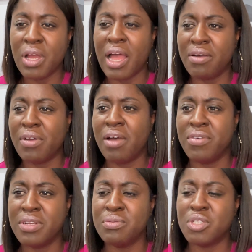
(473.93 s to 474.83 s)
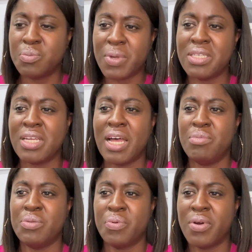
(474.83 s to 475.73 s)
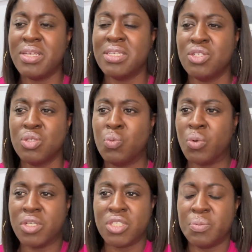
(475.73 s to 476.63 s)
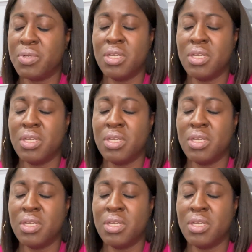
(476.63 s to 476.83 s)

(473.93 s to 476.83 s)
having spent time in praise and just worshiping,